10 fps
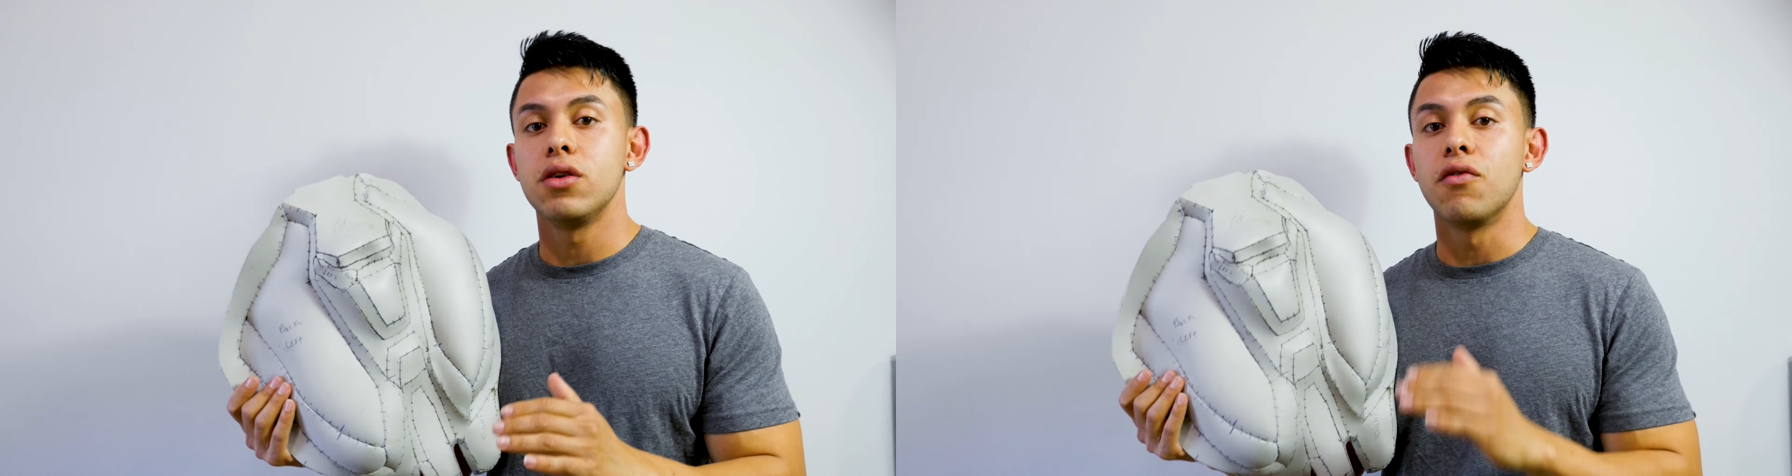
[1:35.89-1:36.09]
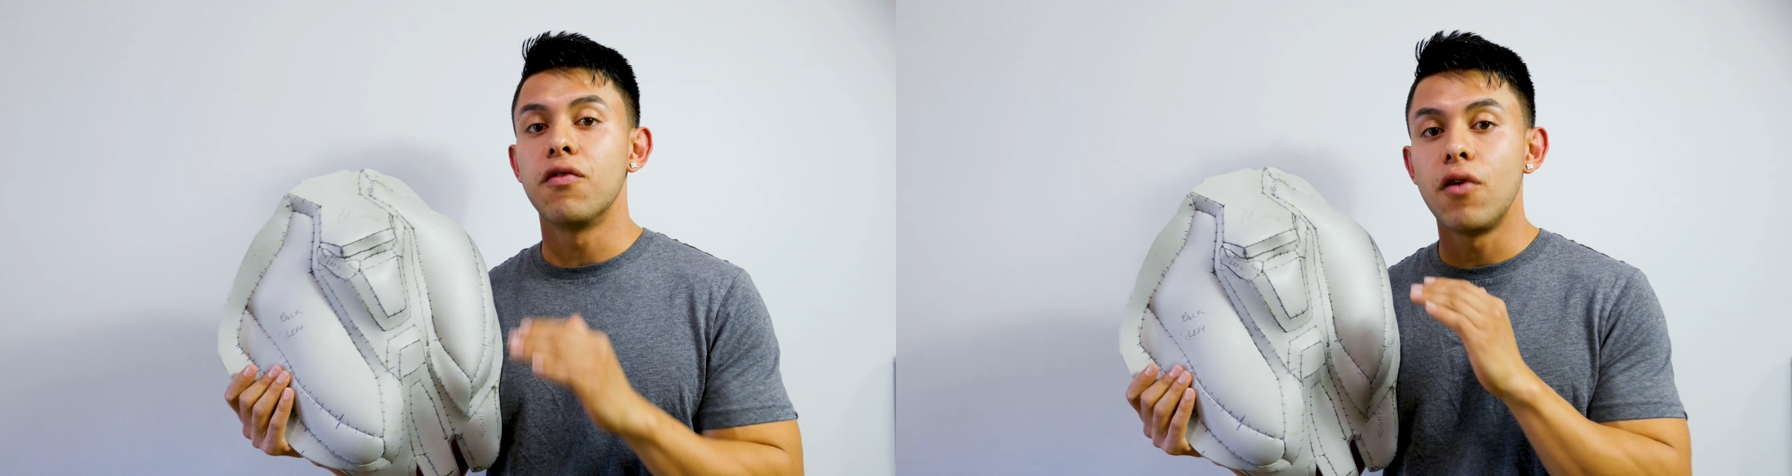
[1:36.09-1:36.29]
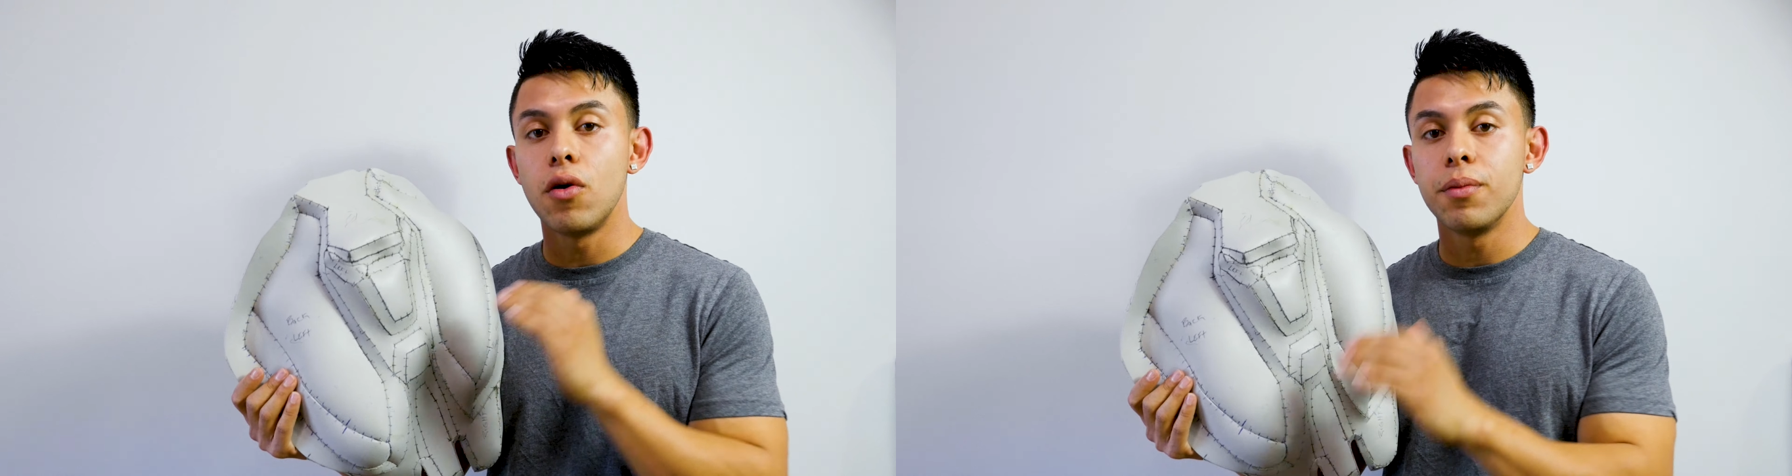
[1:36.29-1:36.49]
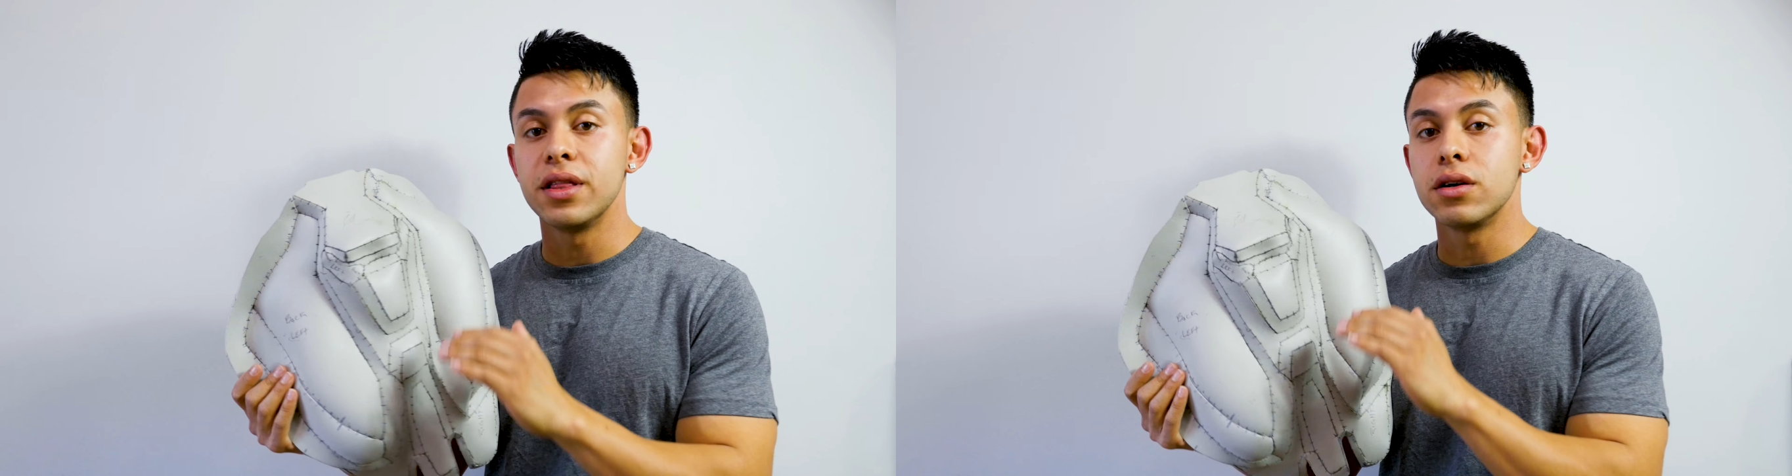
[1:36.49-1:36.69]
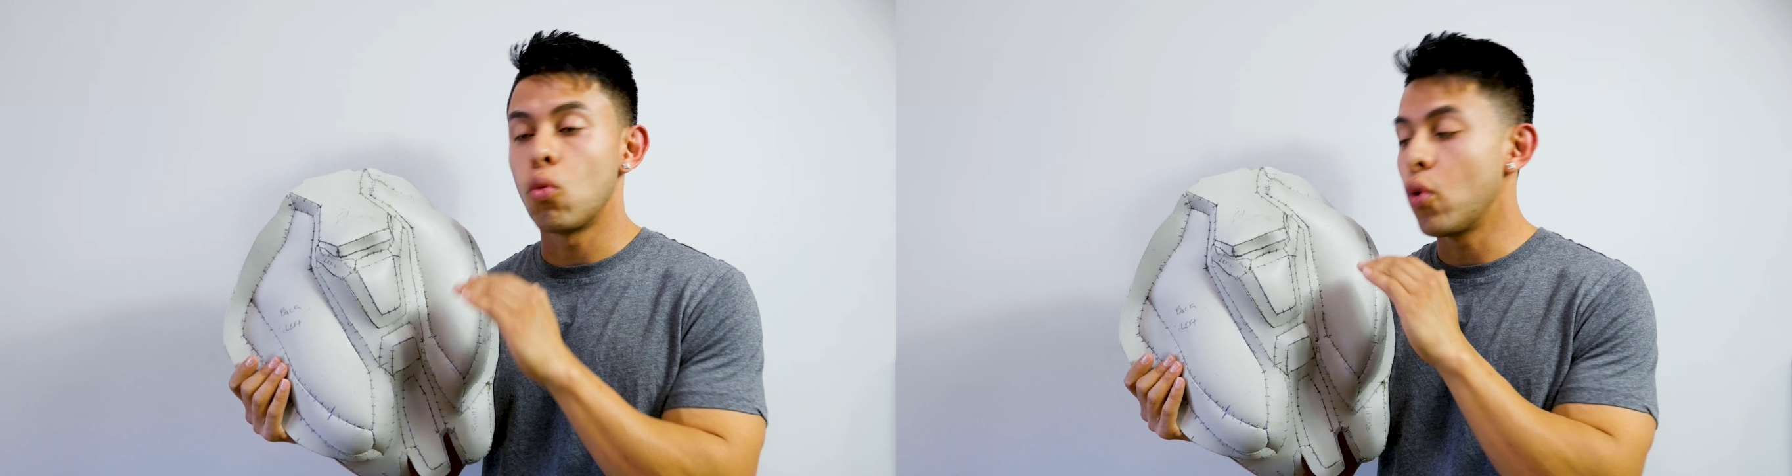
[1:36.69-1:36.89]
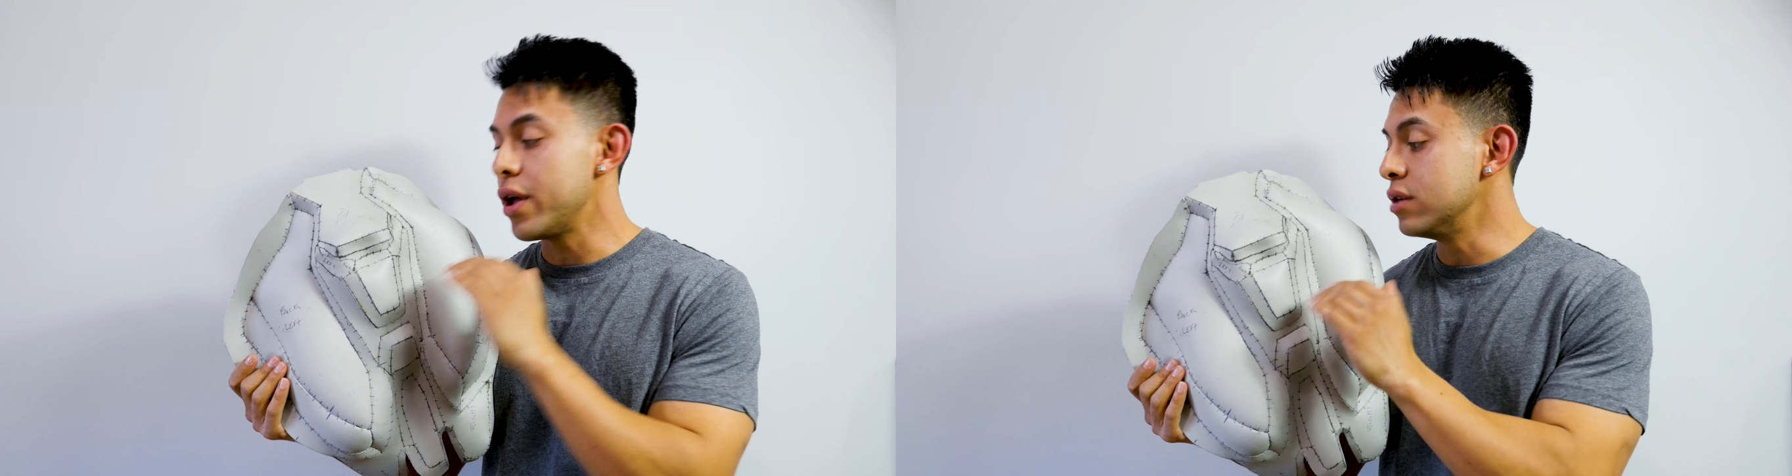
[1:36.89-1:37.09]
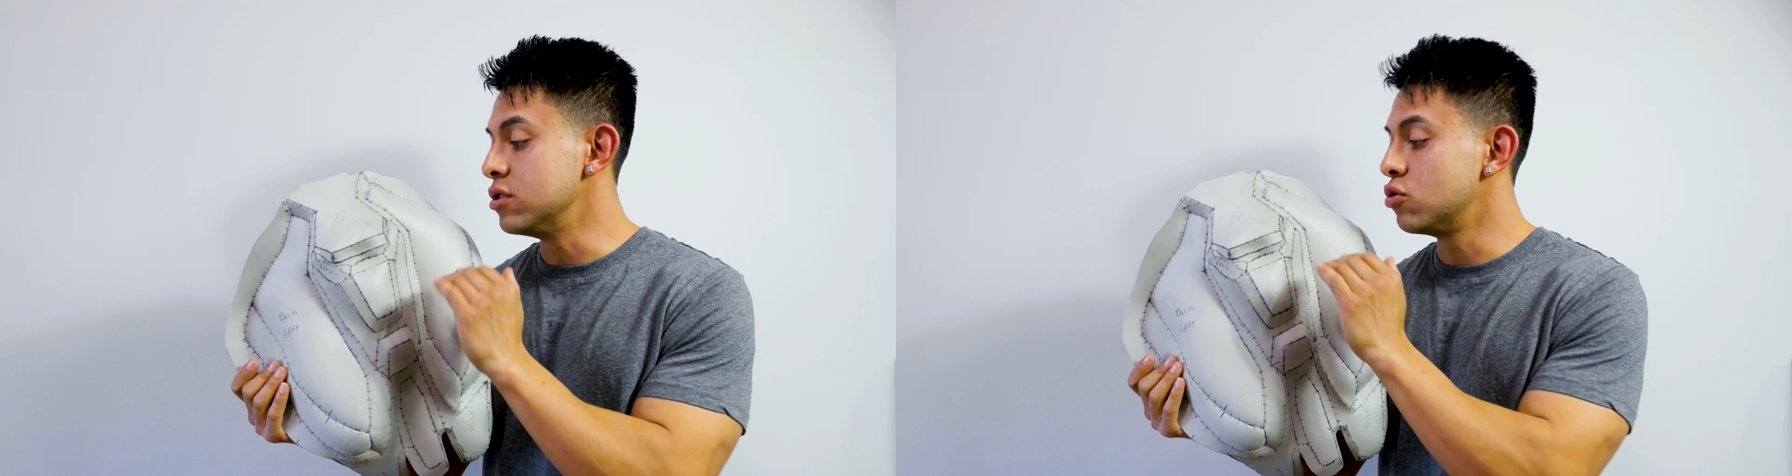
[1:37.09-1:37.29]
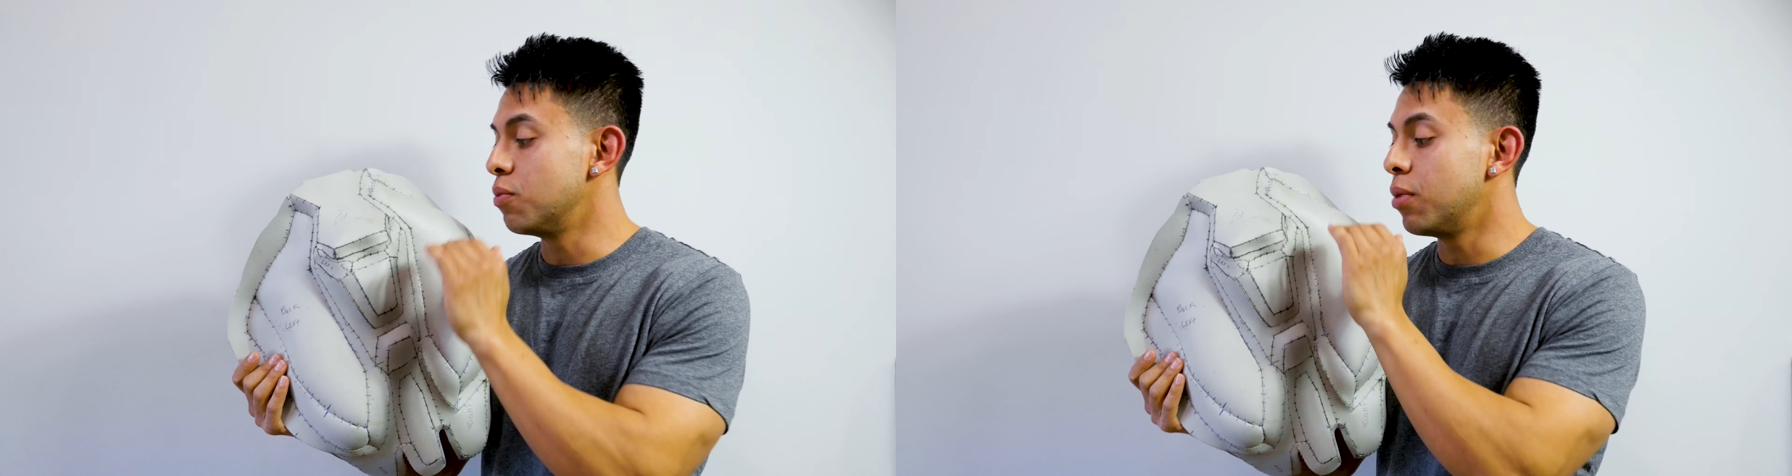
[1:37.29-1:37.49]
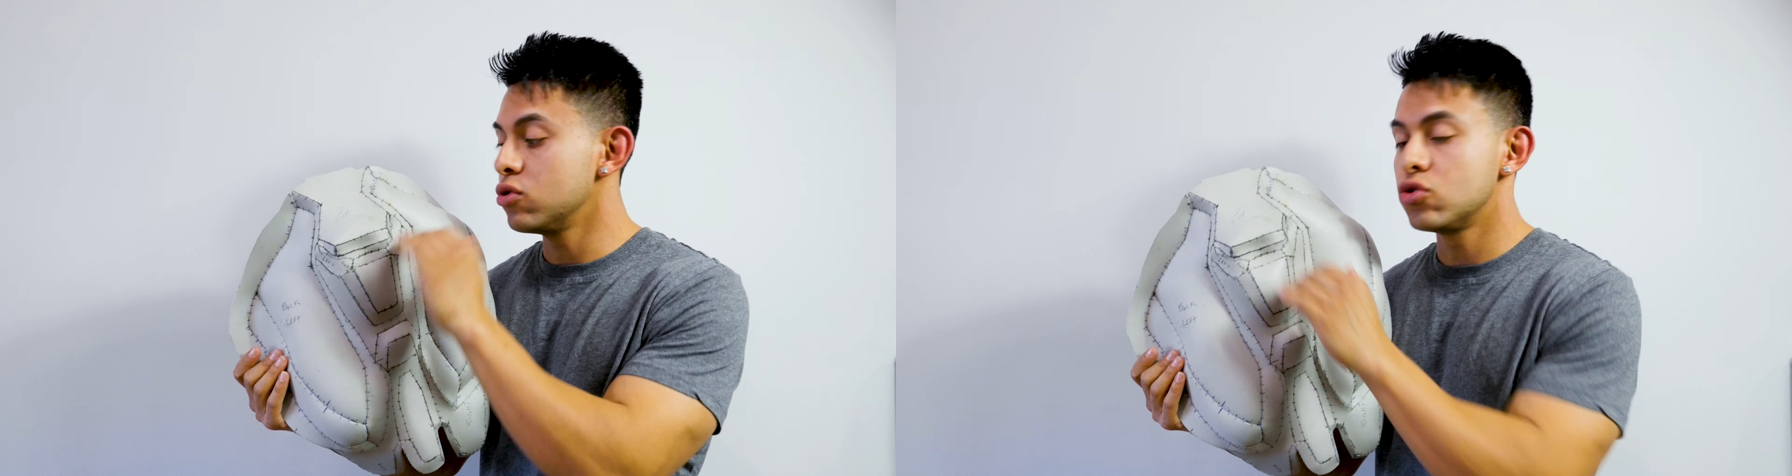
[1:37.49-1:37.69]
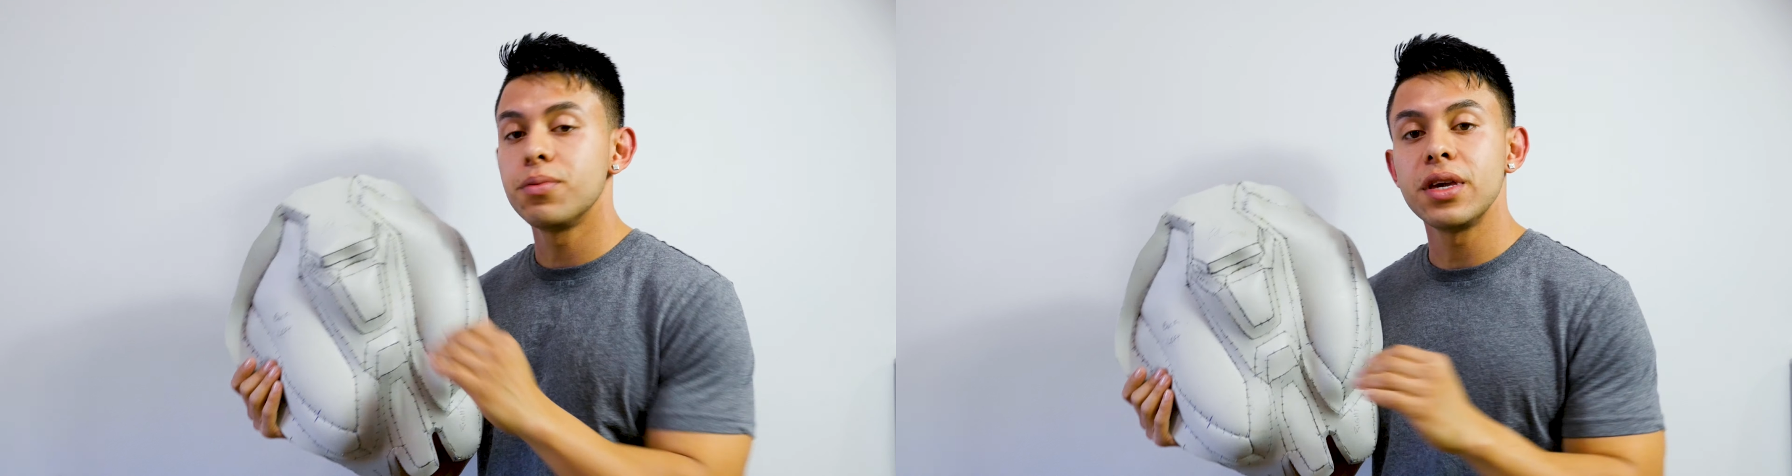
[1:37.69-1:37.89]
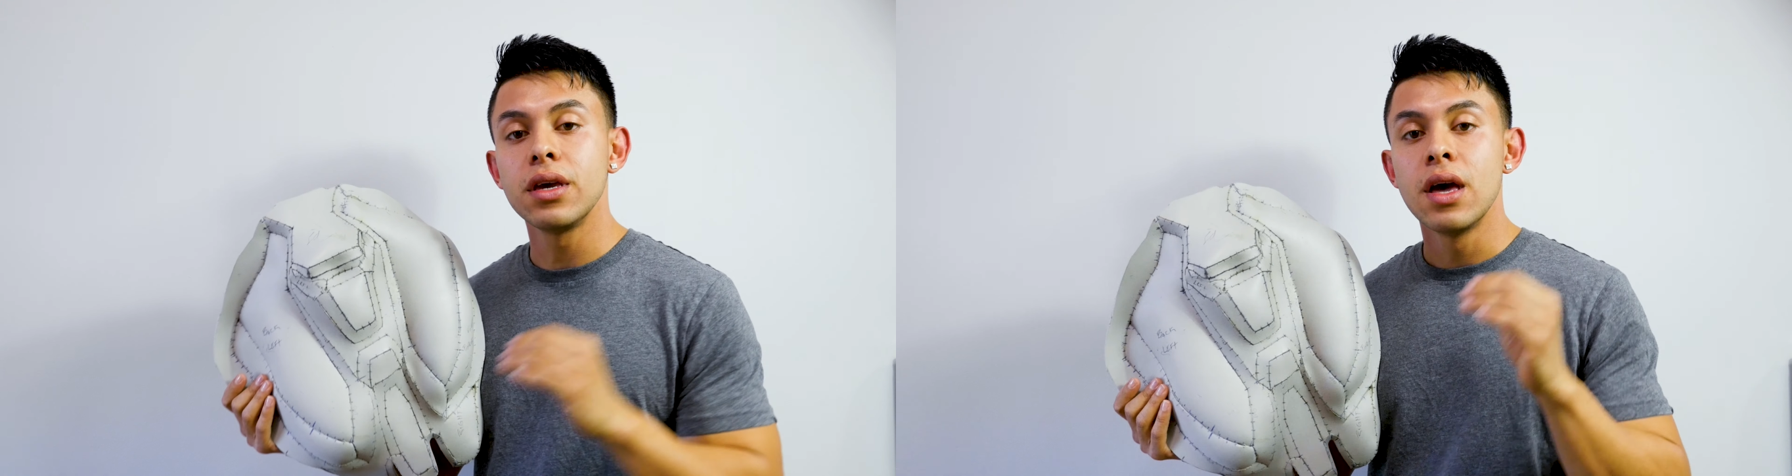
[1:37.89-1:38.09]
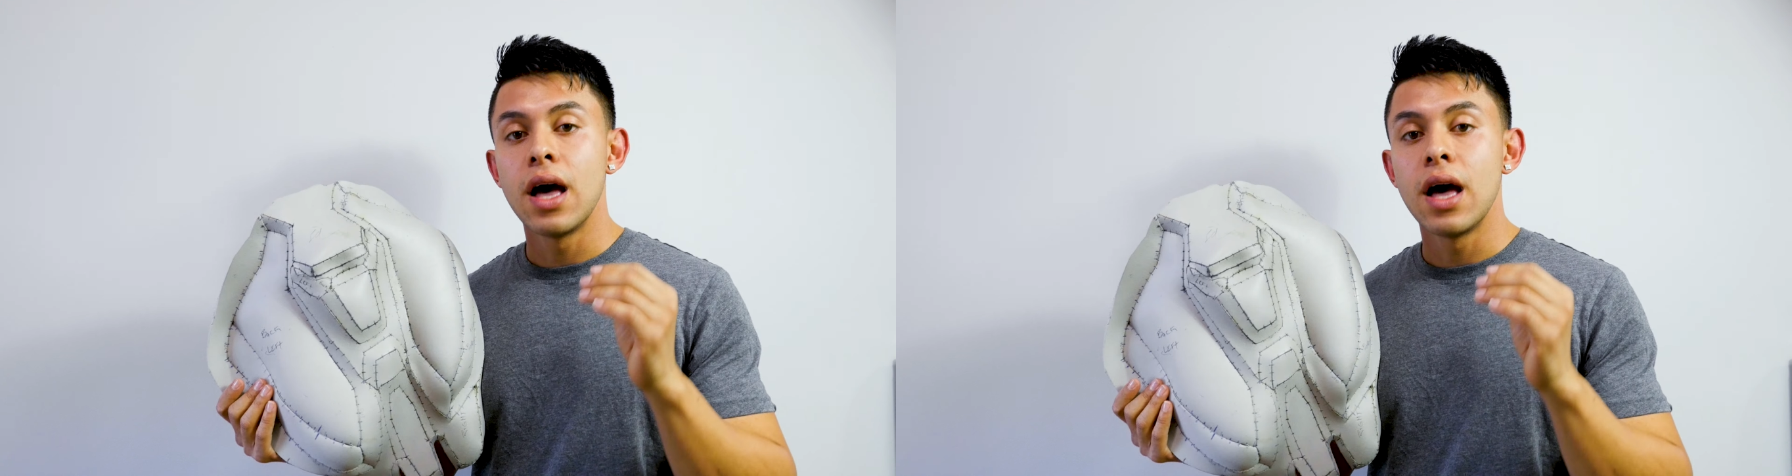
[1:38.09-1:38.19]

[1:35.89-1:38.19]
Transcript: your foam in the way it's supposed to be,